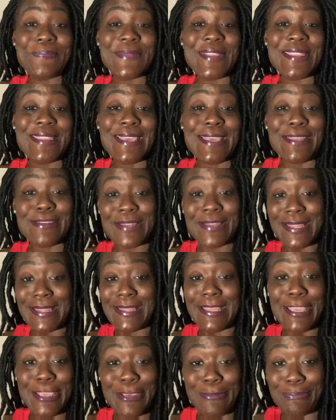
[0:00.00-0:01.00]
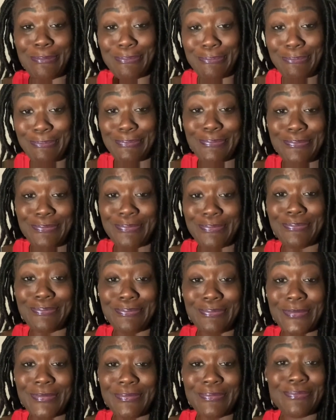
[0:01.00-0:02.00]
then they
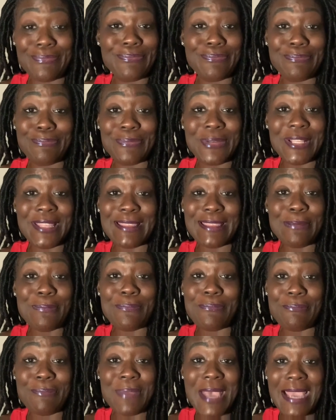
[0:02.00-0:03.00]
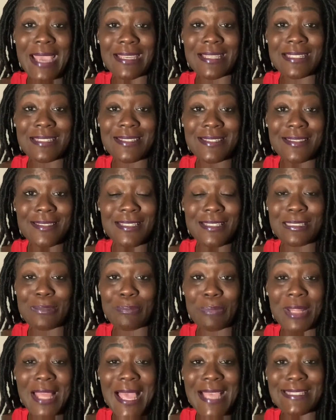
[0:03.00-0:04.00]
put them back into these
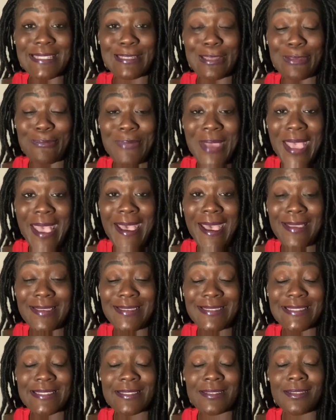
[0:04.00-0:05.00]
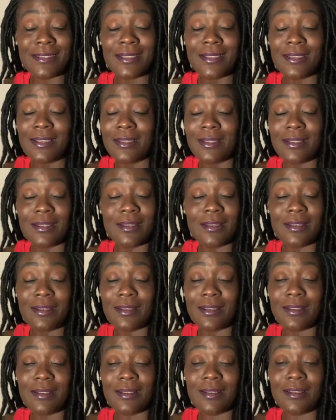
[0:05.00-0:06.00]
plastic bags.
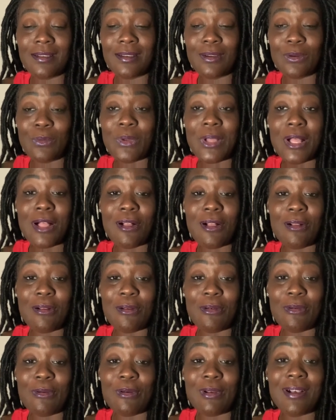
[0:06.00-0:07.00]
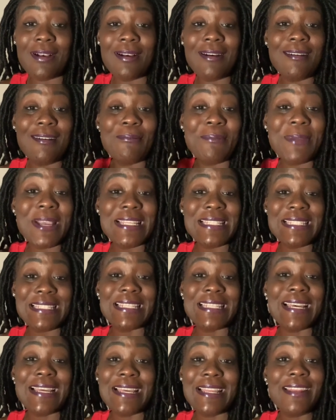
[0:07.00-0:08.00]
Well, my
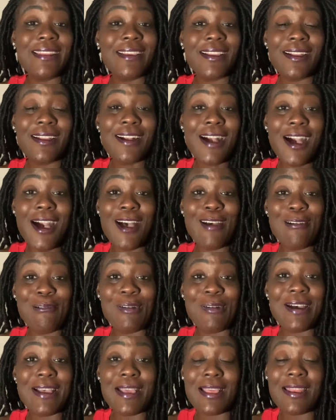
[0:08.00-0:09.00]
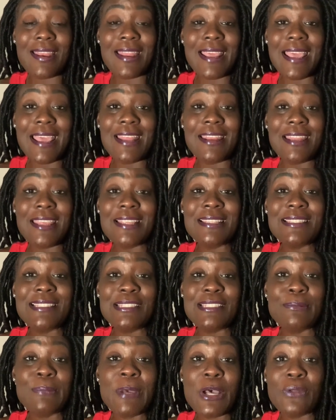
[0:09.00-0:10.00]
son got one and it
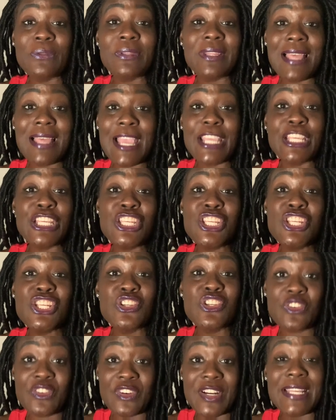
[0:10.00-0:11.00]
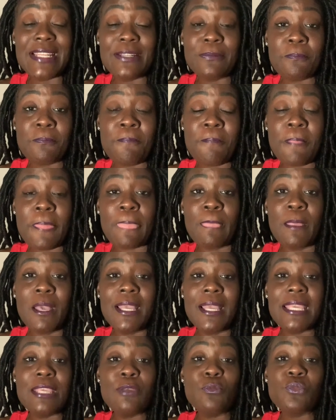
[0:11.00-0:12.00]
smelled like urine.
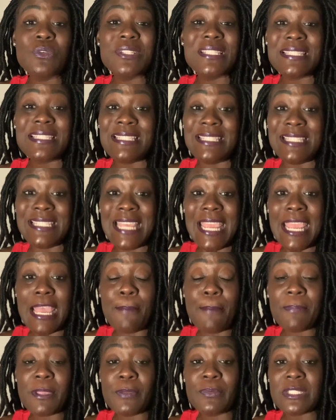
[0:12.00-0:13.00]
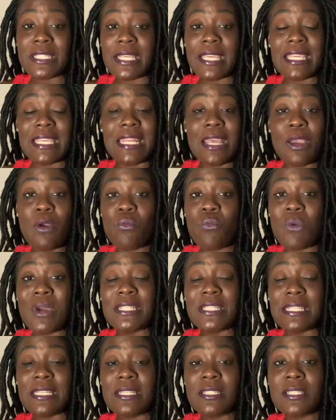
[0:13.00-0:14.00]
It was damp. It was like, it
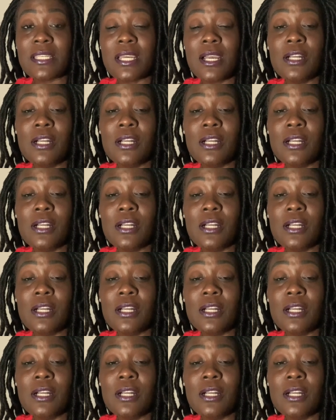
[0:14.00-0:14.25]
wasn't